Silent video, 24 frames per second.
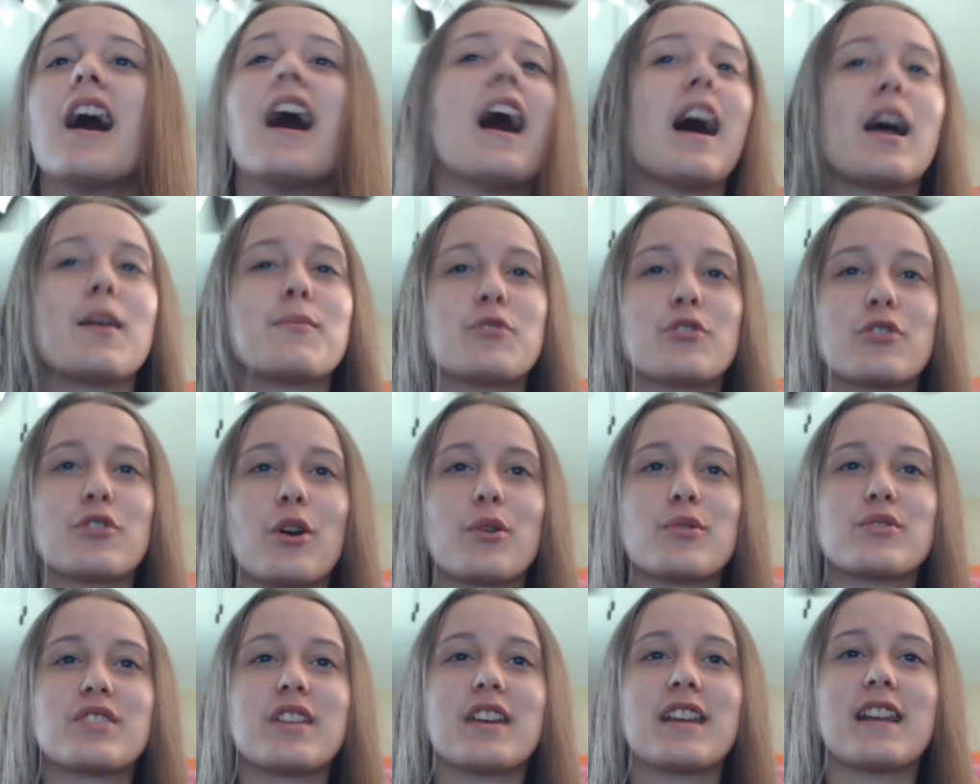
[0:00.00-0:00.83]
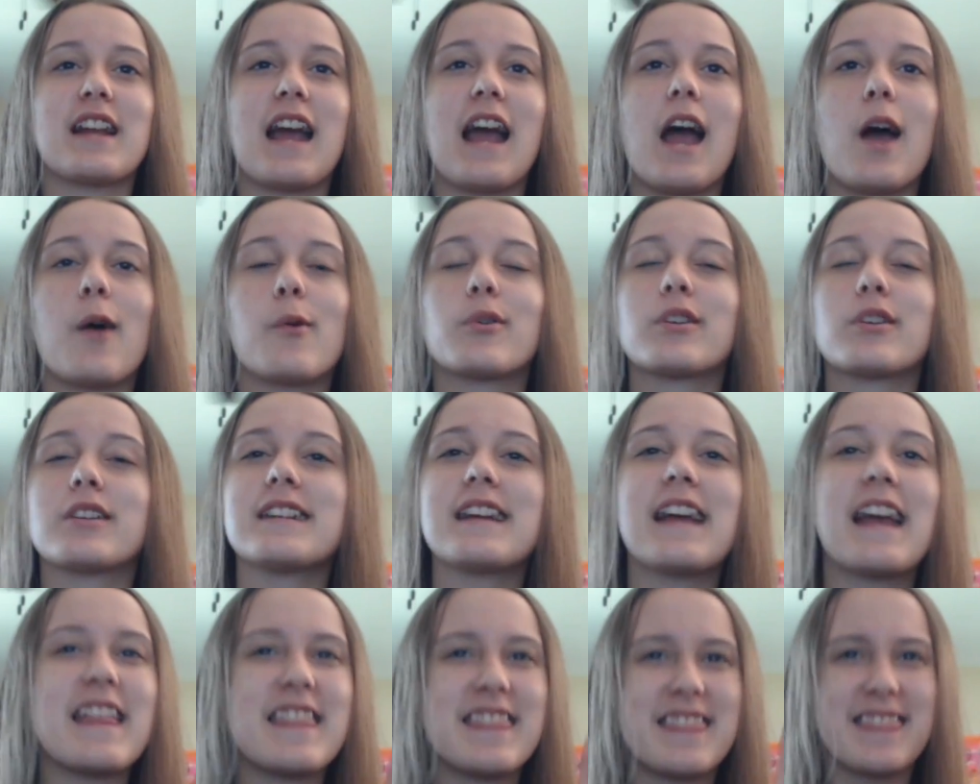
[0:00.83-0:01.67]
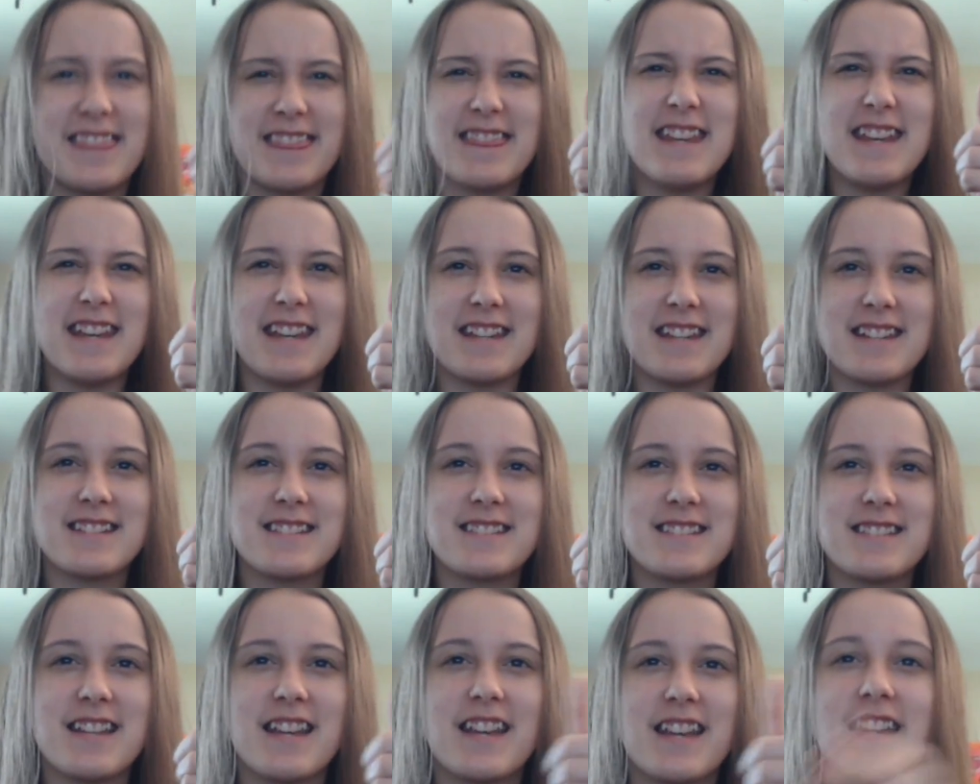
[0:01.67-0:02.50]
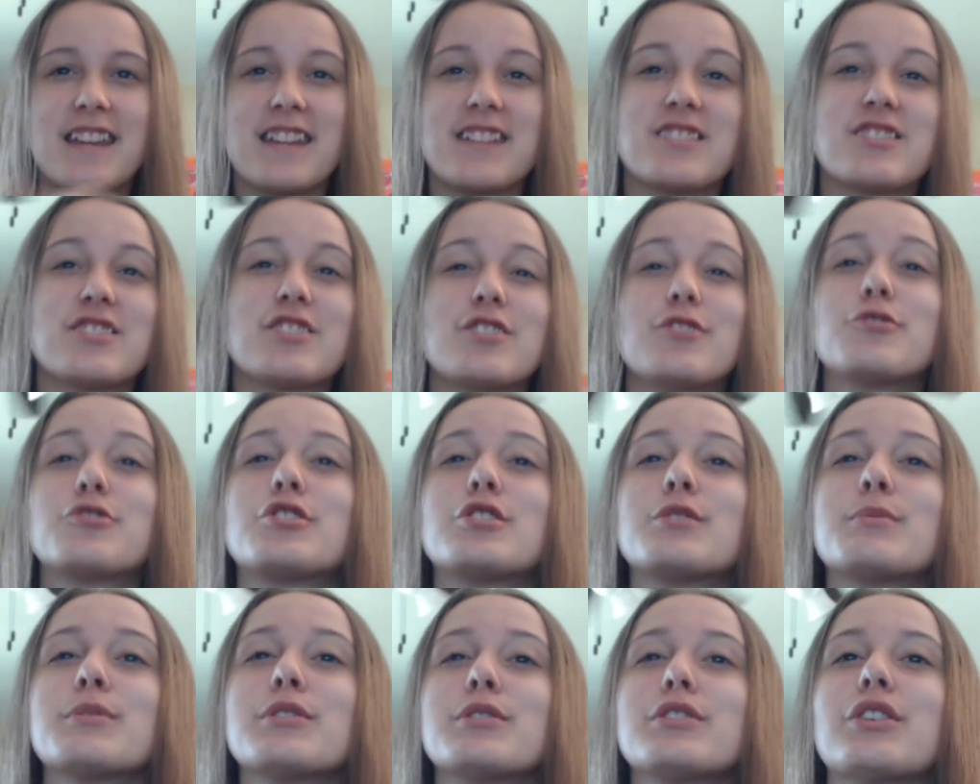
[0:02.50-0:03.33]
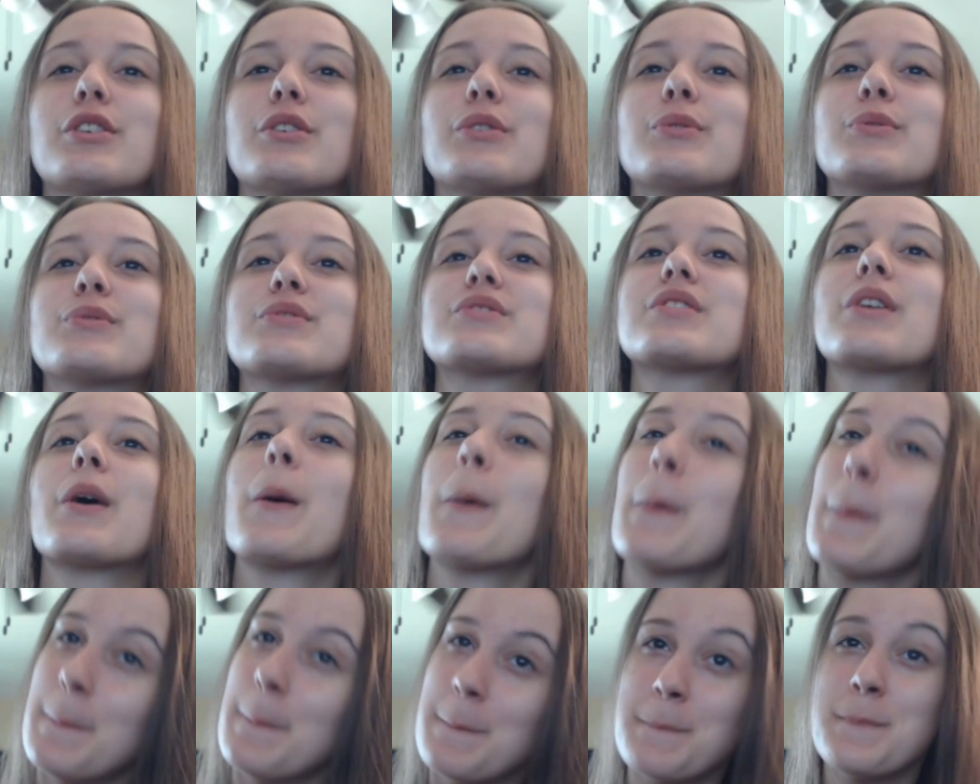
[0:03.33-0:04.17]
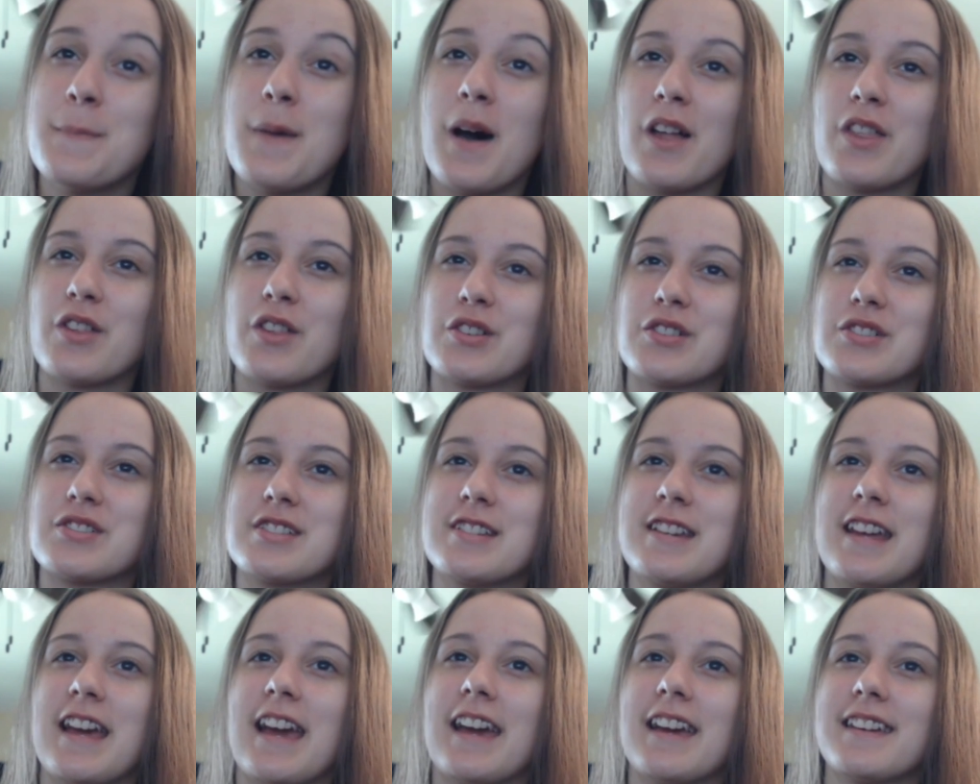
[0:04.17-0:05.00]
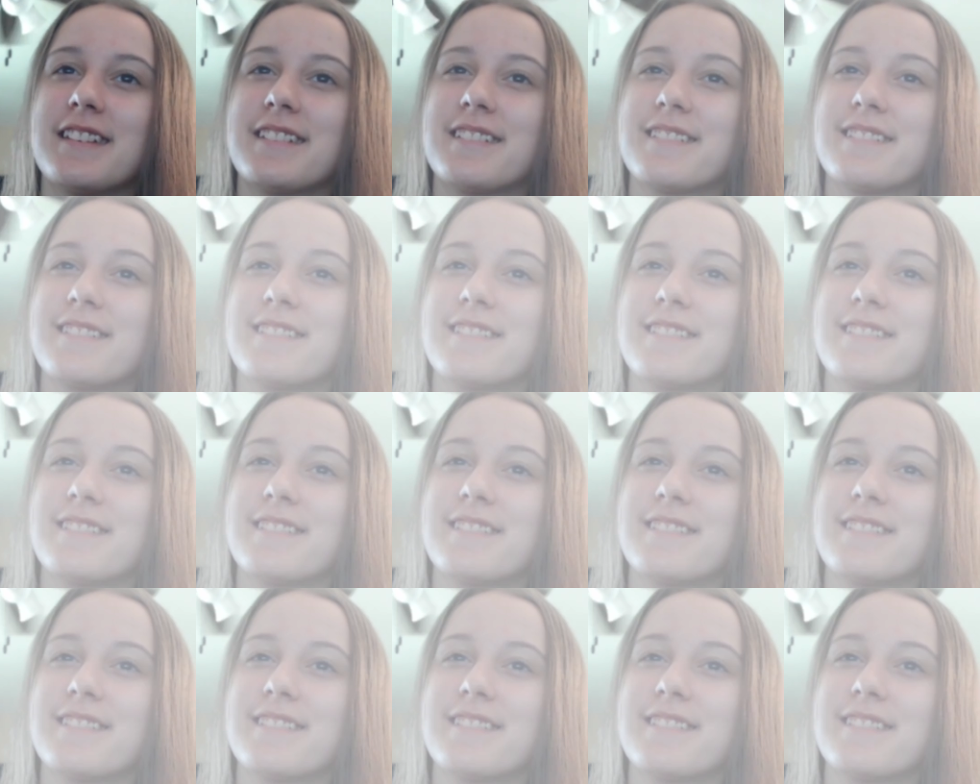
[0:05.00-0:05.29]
I'm your host Dana Howard, and this is YouTuber News Mother's Day.